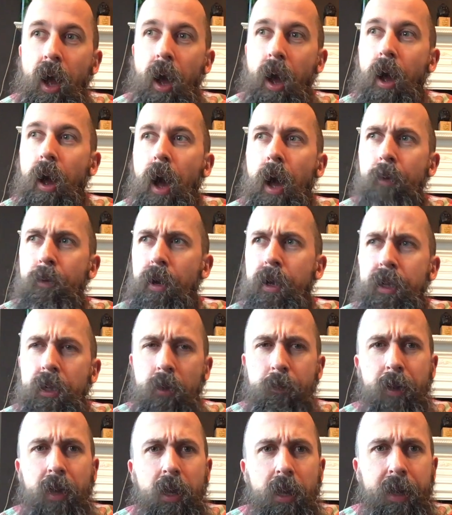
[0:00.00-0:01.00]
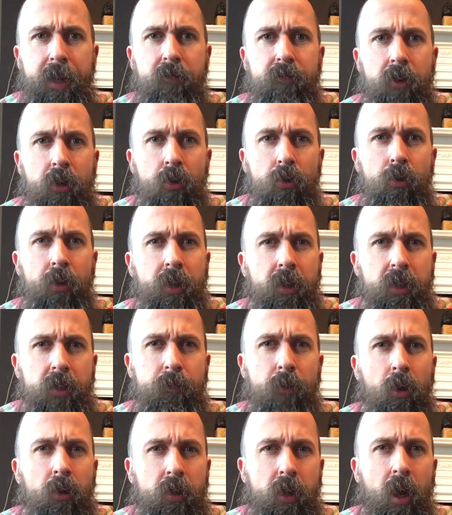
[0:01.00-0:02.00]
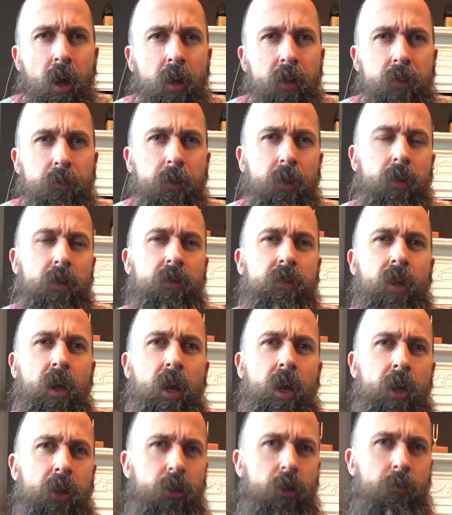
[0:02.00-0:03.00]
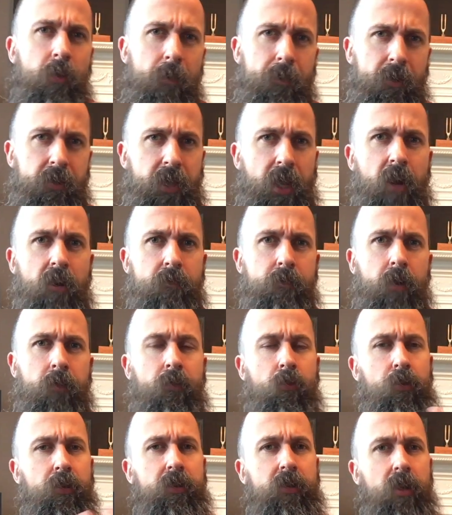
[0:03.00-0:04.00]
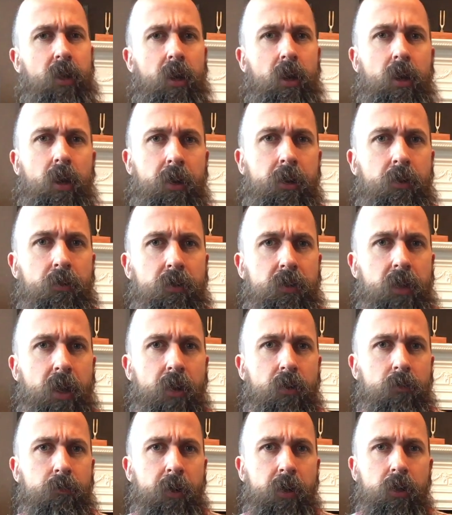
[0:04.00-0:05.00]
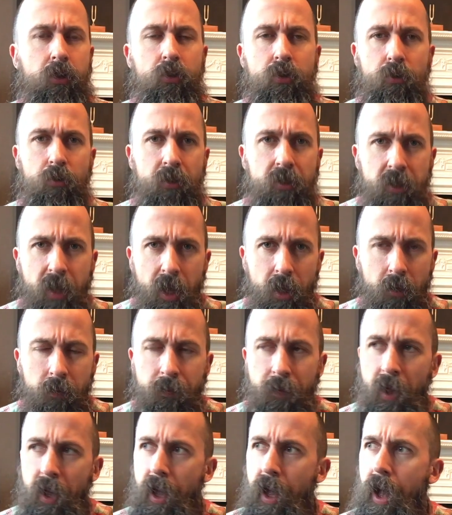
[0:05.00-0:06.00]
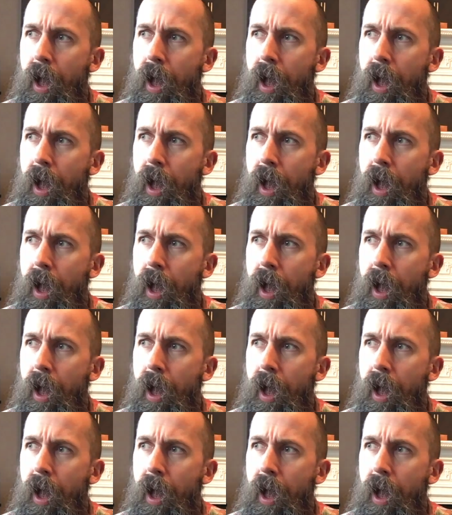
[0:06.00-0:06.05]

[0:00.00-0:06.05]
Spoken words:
I'm a little bit late recording this podcast because you might be able to hear in my voice I don't sound my usual self.